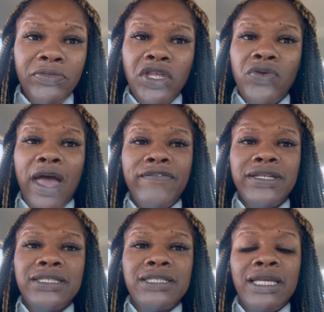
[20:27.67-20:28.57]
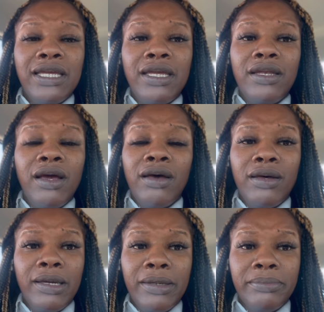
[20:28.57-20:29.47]
you haven't seen,
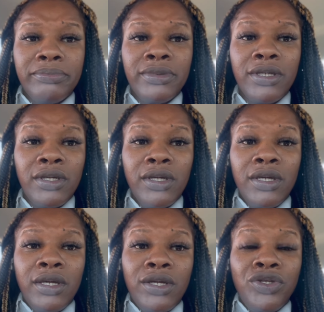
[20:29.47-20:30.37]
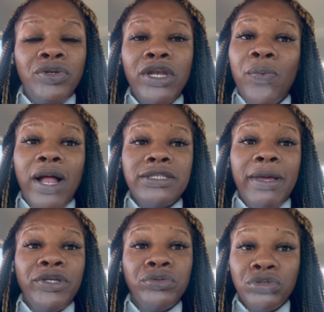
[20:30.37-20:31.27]
you need to watch
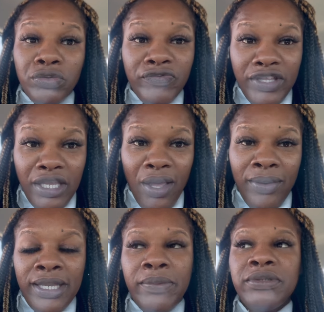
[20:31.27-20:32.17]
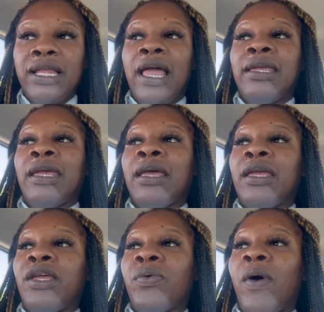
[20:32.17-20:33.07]
my YouTube video. And he was like, yeah,
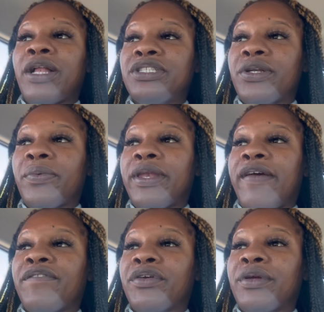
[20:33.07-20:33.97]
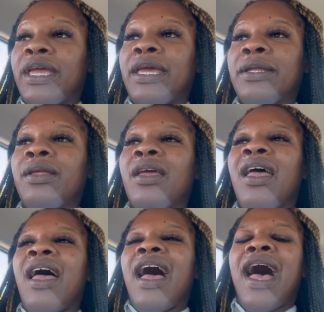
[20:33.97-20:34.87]
he'll watch it or whatever. And
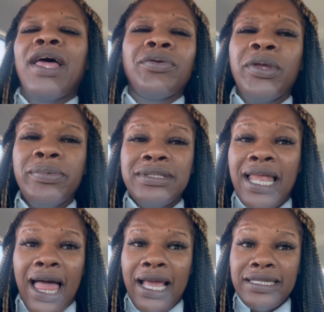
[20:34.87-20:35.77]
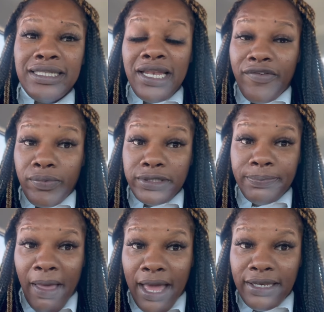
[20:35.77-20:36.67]
I knew he was lying because he never
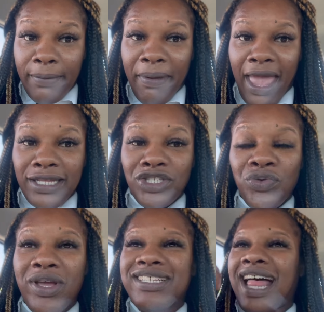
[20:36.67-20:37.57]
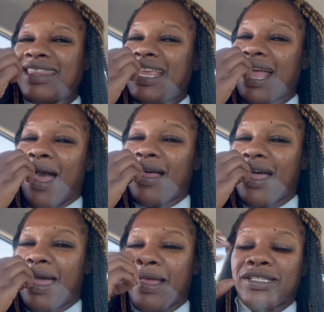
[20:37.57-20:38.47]
responded back to it, because I think I
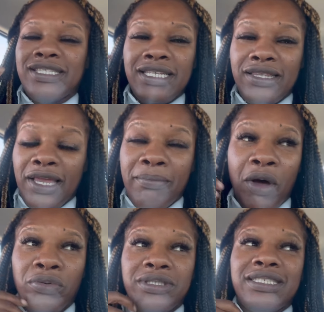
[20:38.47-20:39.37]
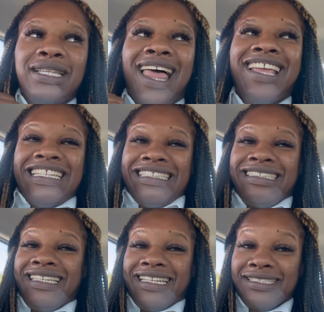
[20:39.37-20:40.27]
had sent the emojis, like
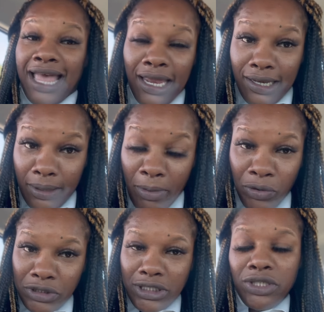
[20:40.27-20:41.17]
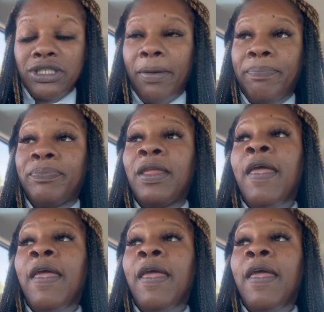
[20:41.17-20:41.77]
the excited emoji or something.